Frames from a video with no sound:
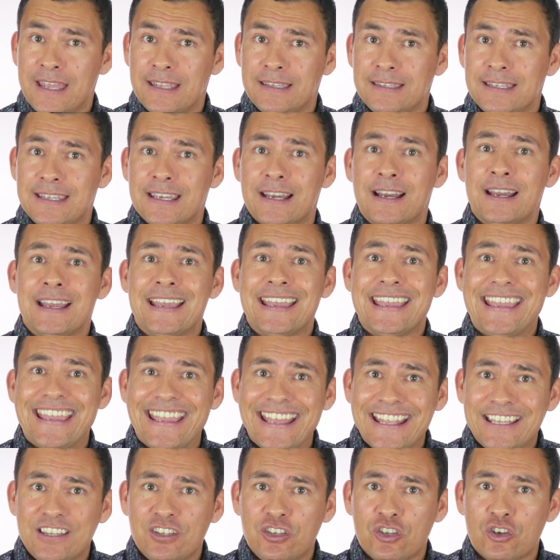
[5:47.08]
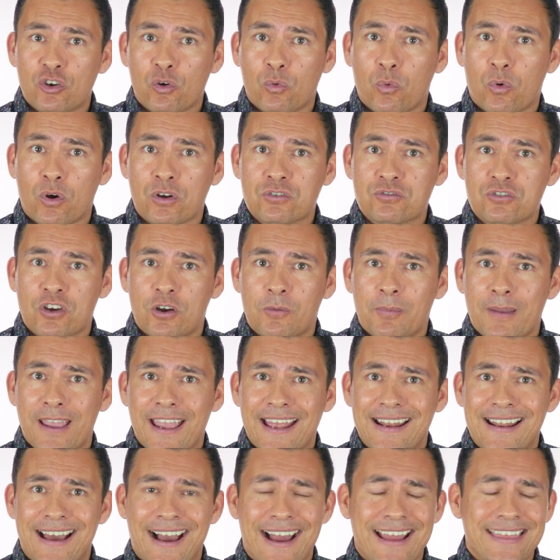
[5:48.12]
India into your wardrobe,
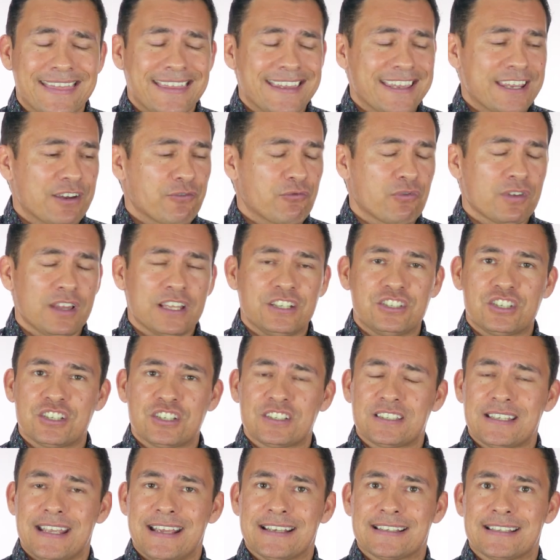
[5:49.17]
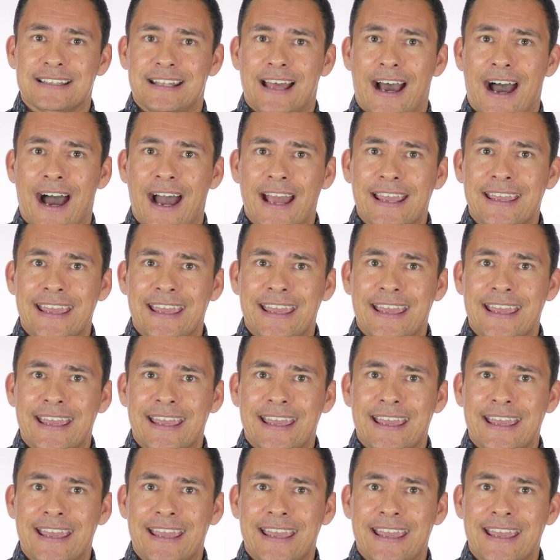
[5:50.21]
and I think it really just is an eye